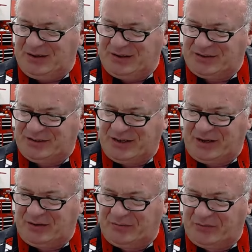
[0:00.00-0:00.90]
a set
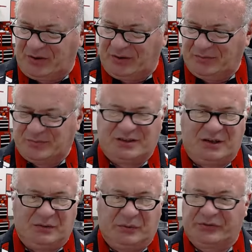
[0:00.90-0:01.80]
of
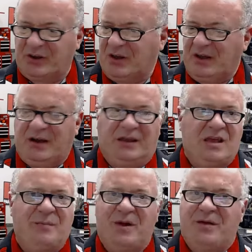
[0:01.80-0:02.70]
seals, and
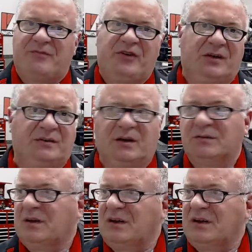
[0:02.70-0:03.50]
they may fit, you know,